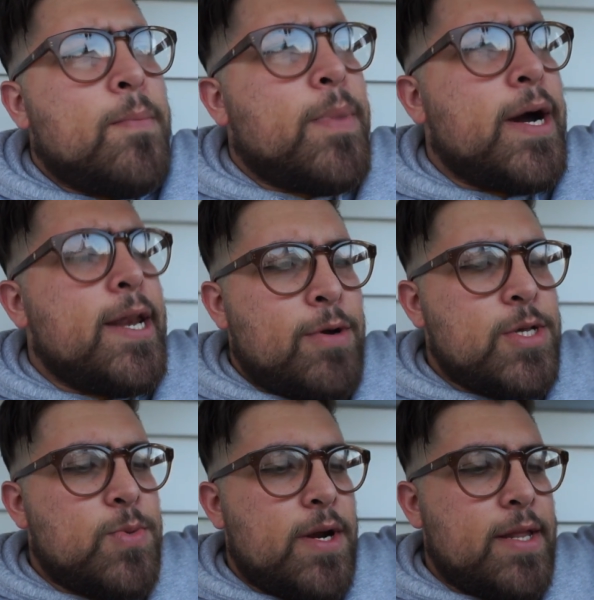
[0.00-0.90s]
but I
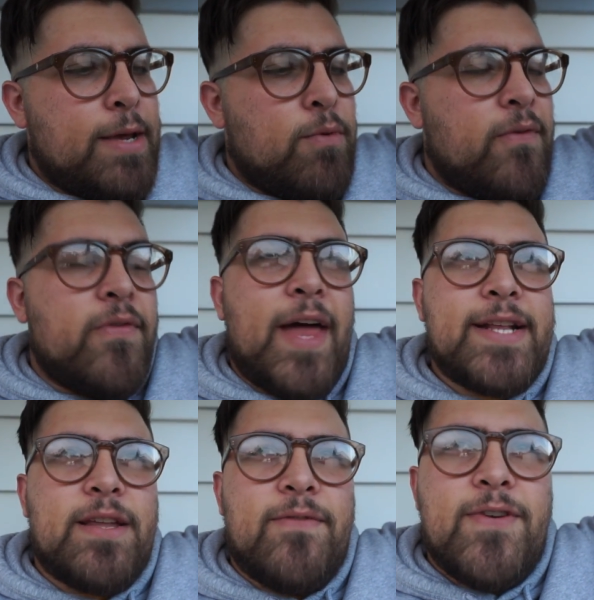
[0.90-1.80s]
just wanted to like
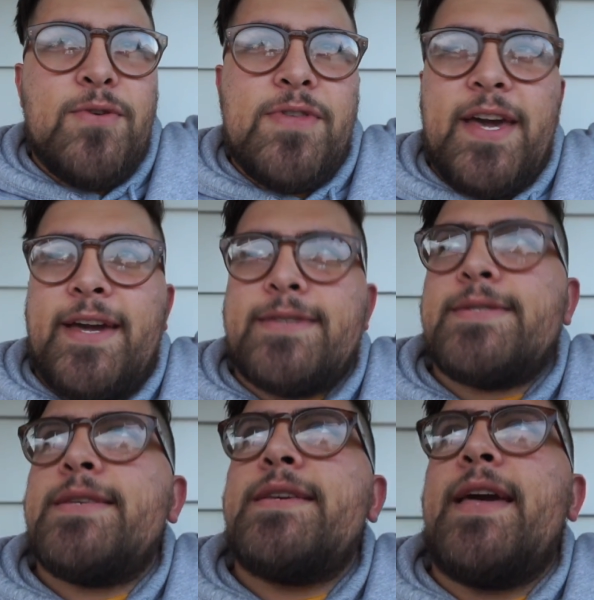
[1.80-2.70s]
reflect on a few things
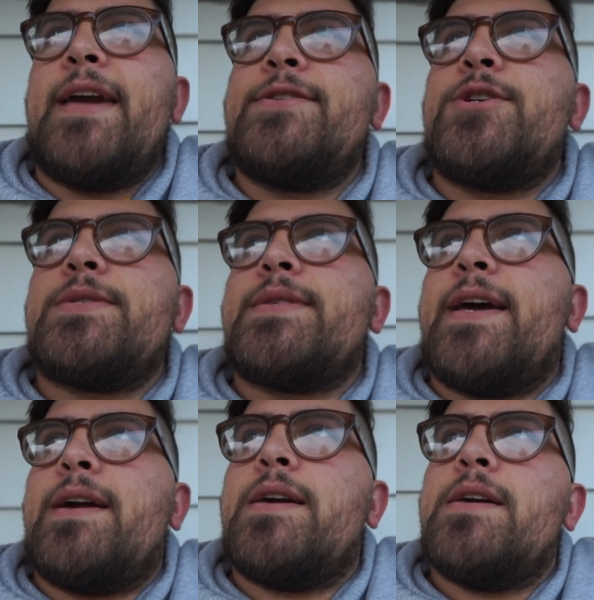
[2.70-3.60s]
and just
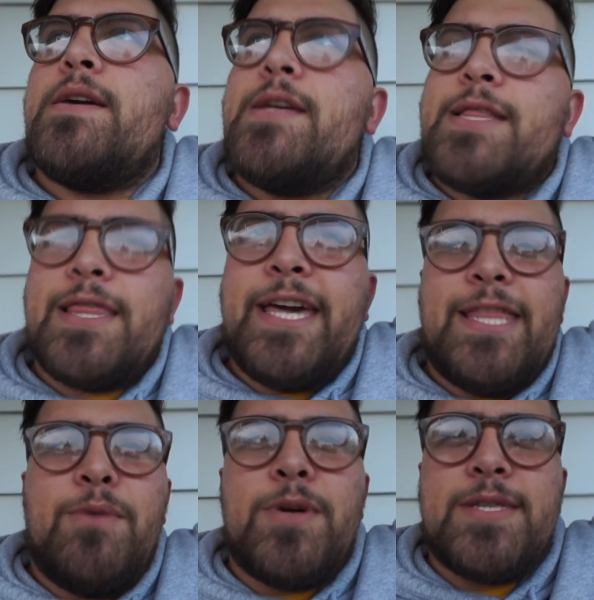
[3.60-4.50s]
like
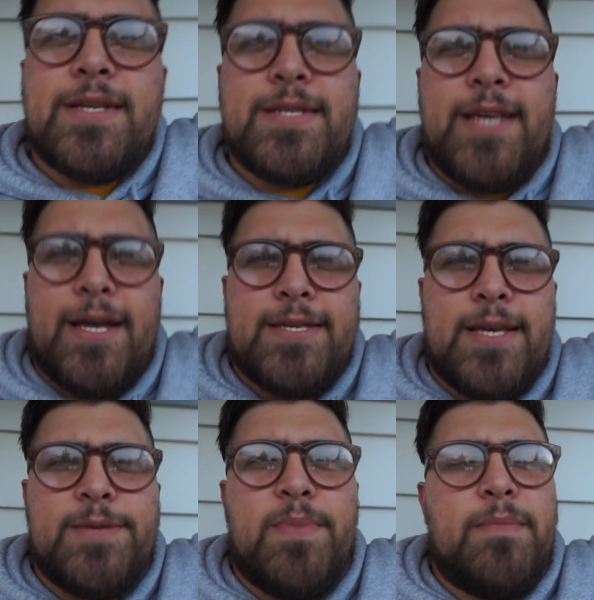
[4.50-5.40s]
lately what success
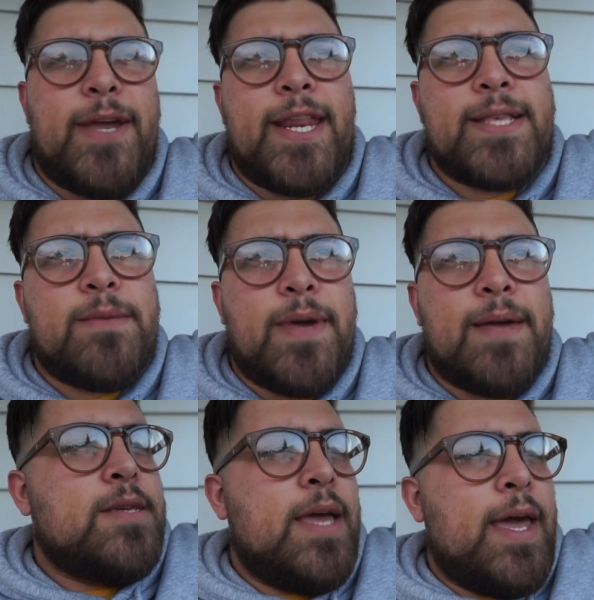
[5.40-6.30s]
has been meaning to
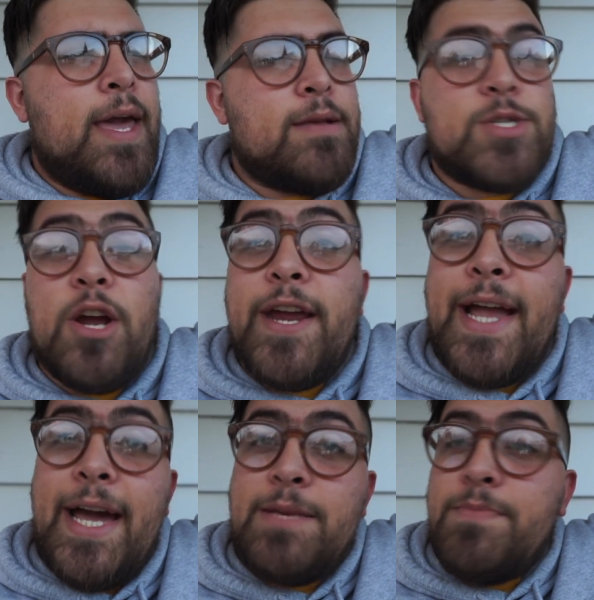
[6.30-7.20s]
me. And sorry
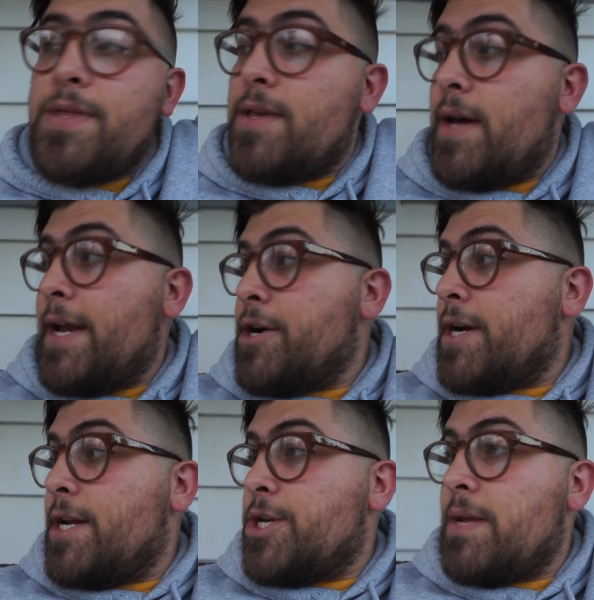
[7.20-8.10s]
guys, but the air
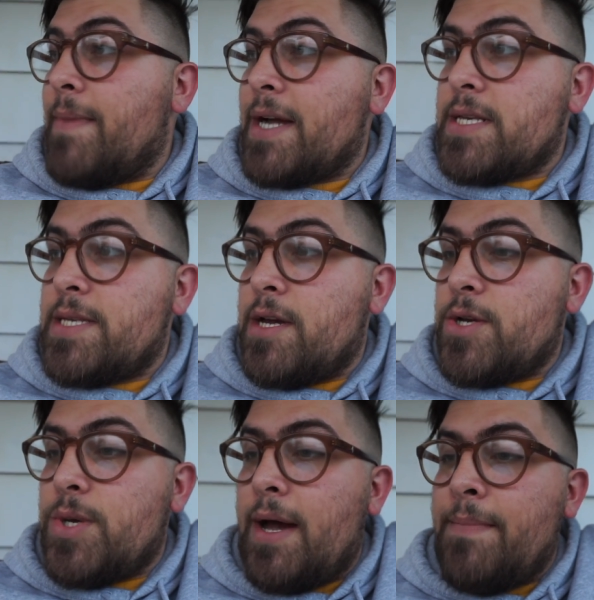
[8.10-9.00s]
conditioning box is
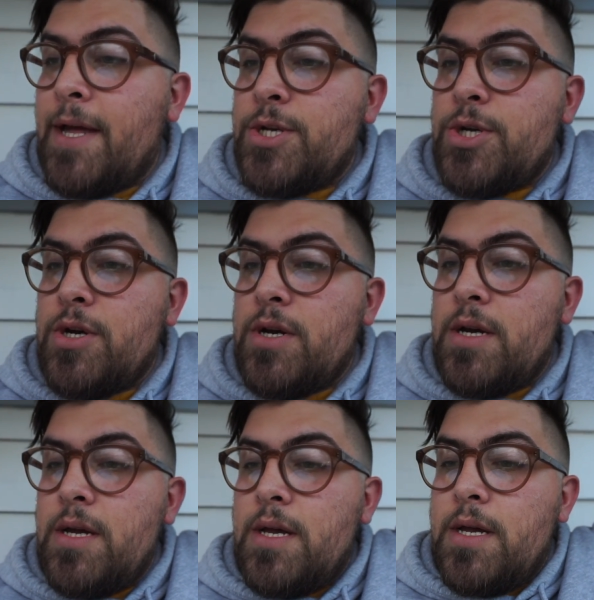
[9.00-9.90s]
here, so I'm not sure
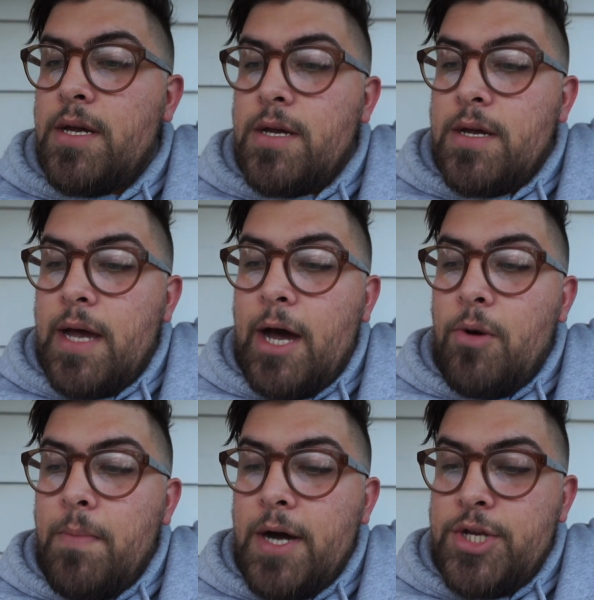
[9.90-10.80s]

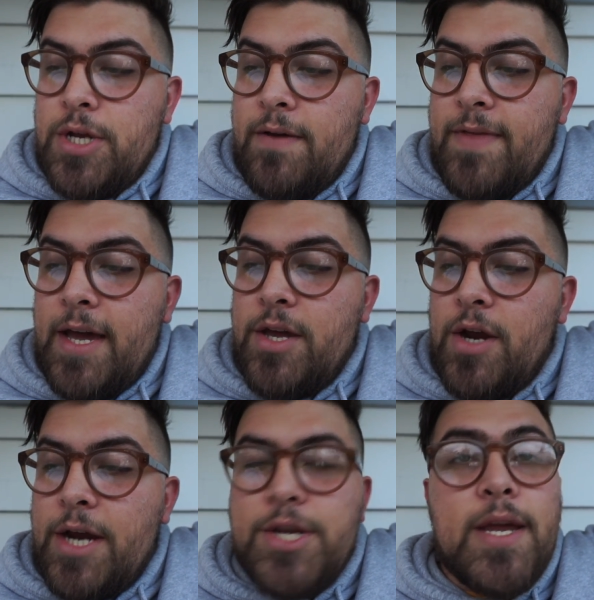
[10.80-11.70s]
how much of that
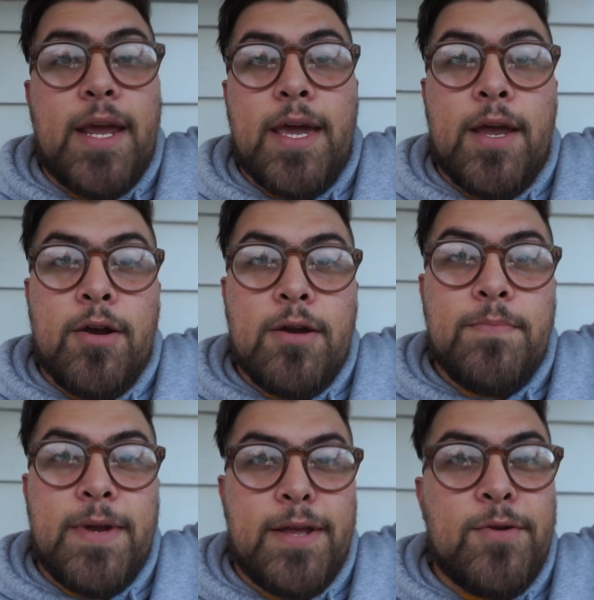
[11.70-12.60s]
you're actually going to hear,
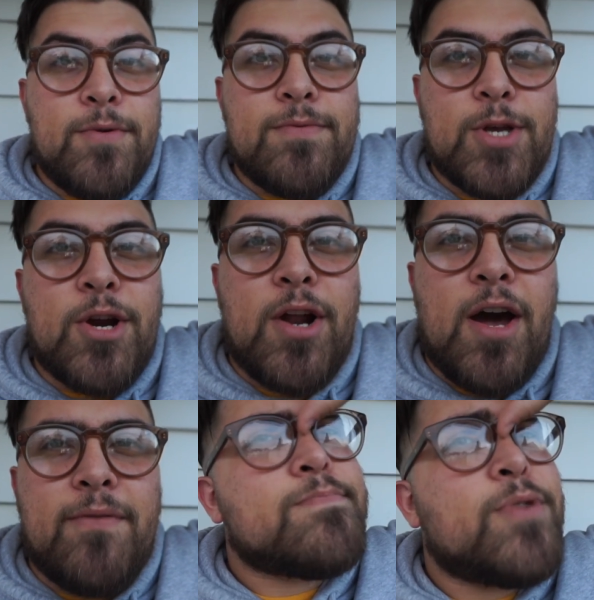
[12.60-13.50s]
but it'll turn
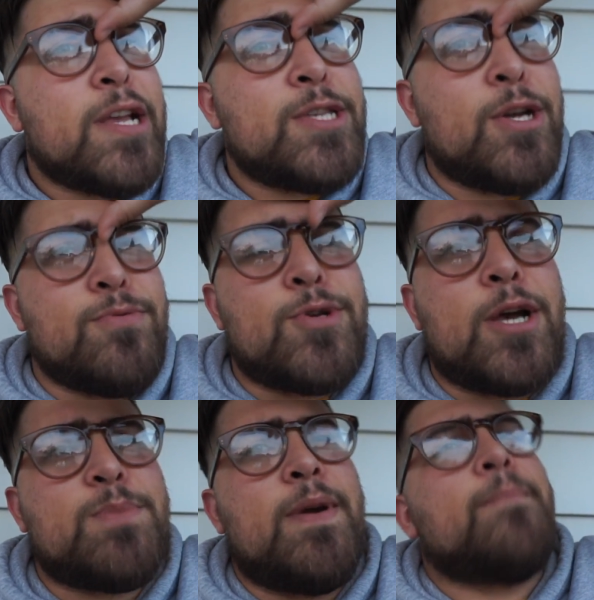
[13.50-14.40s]
off pretty soon,
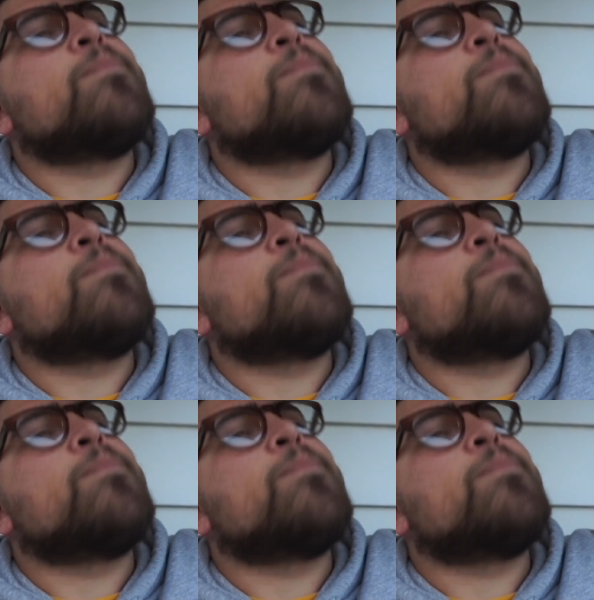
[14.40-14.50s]
trust me.